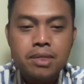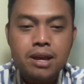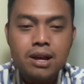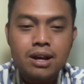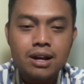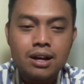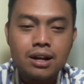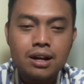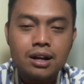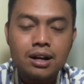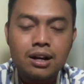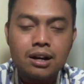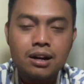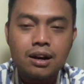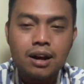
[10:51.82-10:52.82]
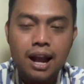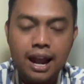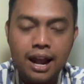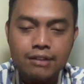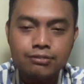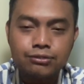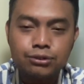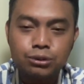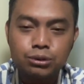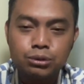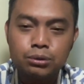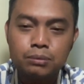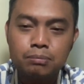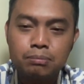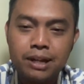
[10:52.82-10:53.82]
have
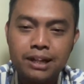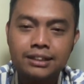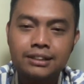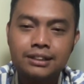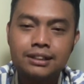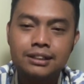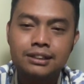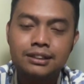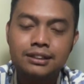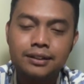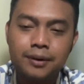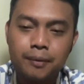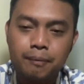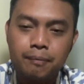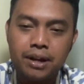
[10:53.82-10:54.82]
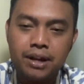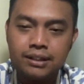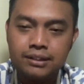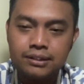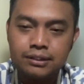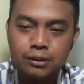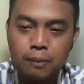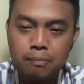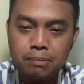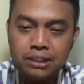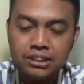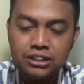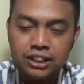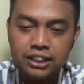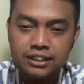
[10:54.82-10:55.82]
to make the entropy
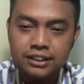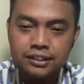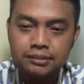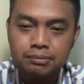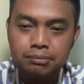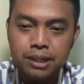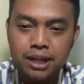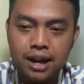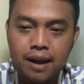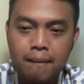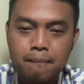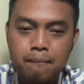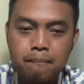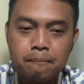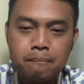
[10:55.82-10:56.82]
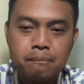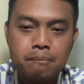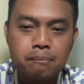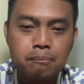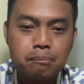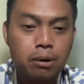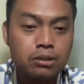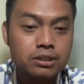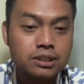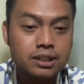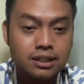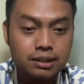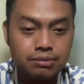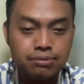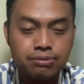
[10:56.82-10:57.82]
change become
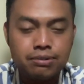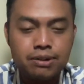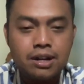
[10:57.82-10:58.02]
positive,